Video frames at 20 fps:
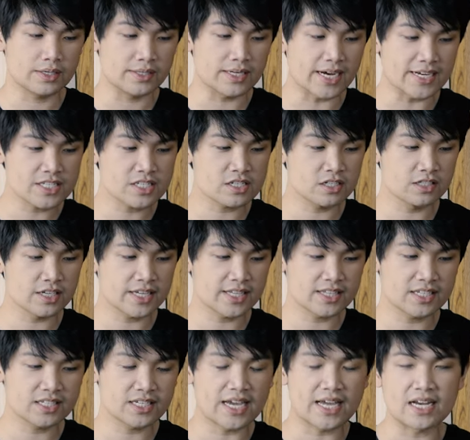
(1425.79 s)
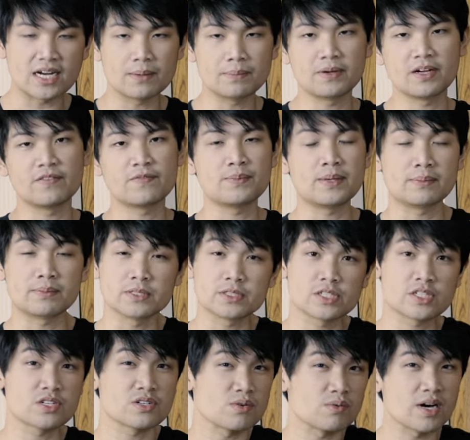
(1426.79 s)
nice to look at the data, but if people
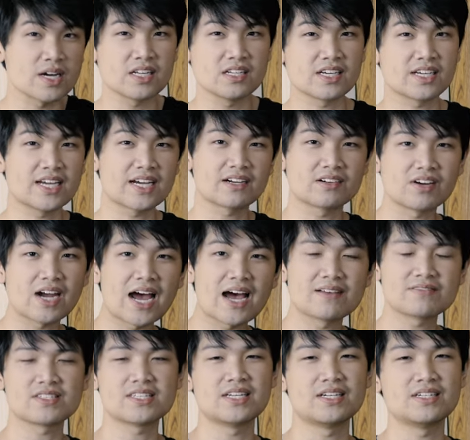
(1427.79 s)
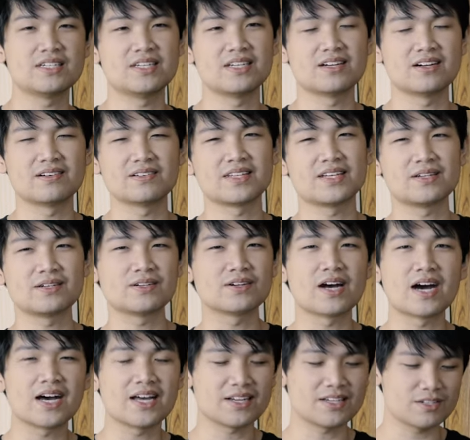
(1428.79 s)
just don't want to look at graphs, they, you know, they, you're
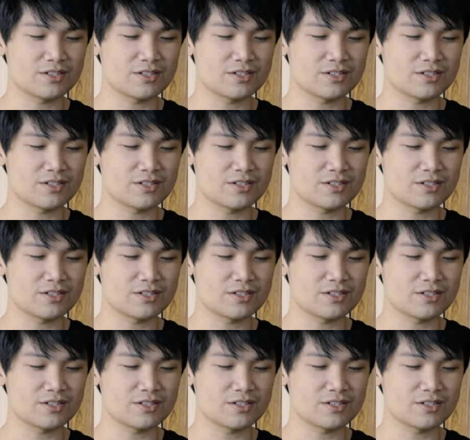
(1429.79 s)
not,